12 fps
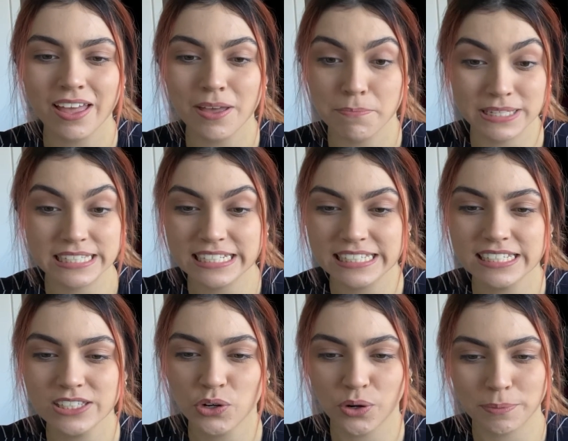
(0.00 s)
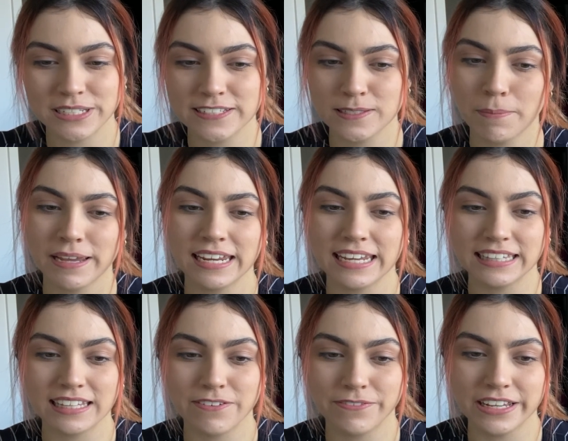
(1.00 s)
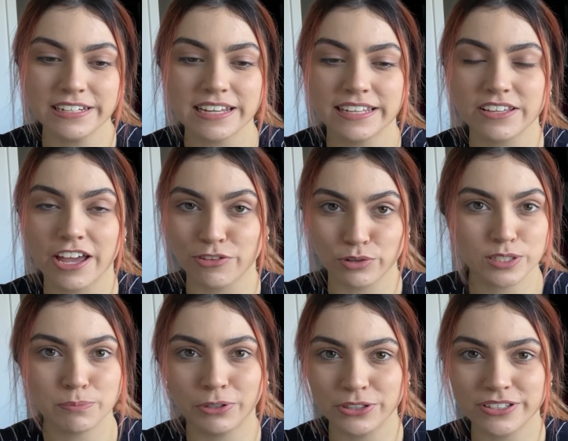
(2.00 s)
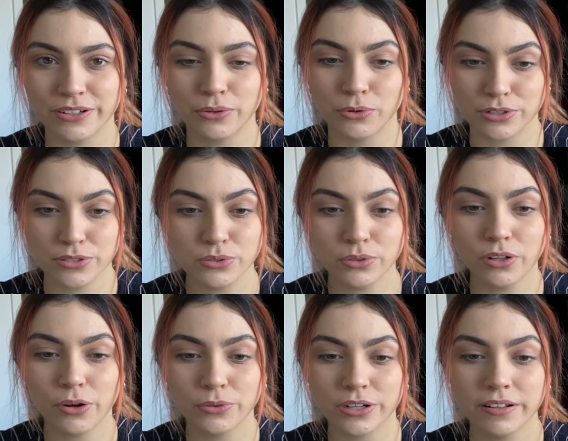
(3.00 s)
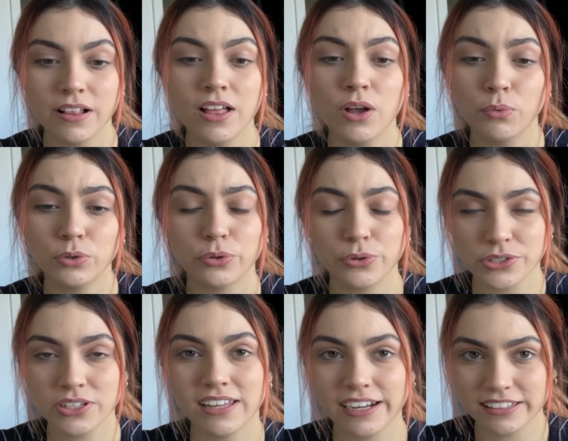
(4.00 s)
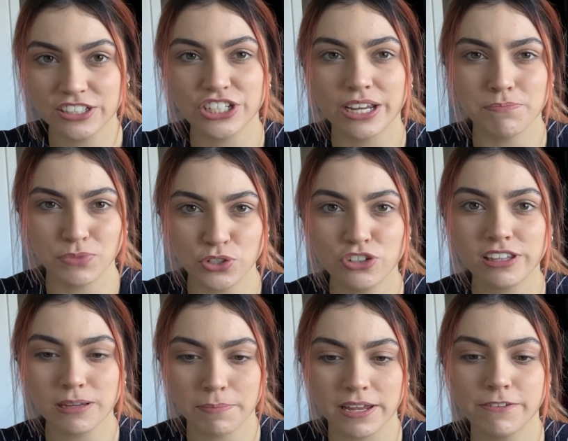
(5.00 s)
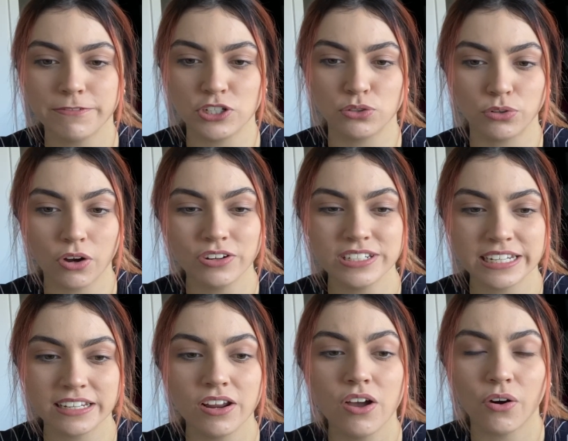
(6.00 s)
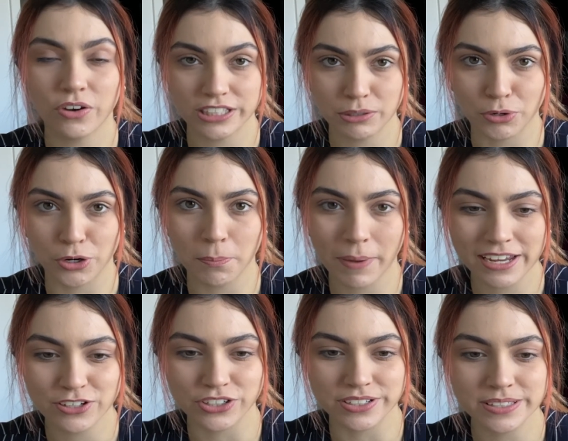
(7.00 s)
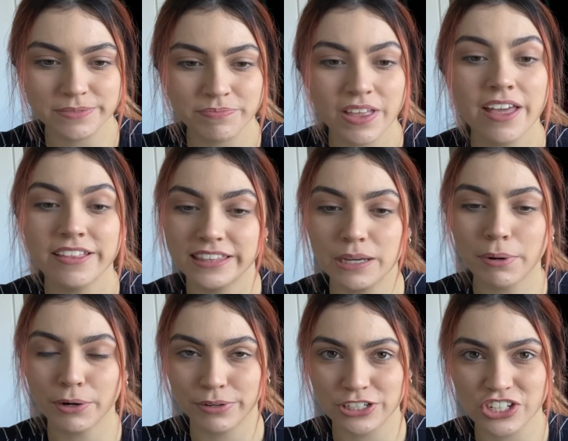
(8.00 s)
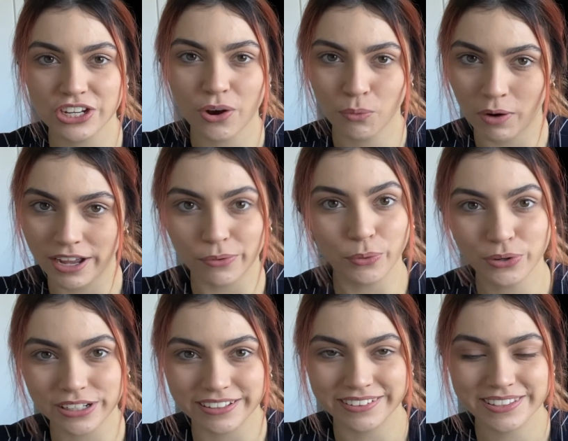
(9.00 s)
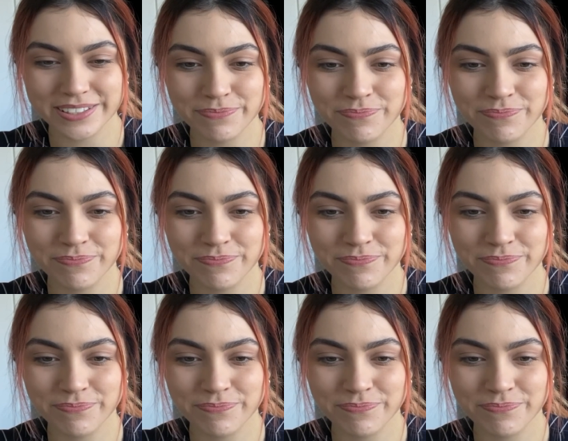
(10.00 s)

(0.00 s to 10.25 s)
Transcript: Businesses who are participating in the event as either a sponsor or a stallholder will also likely share mutually beneficial content on their own pages, thereby reaching a wider audience.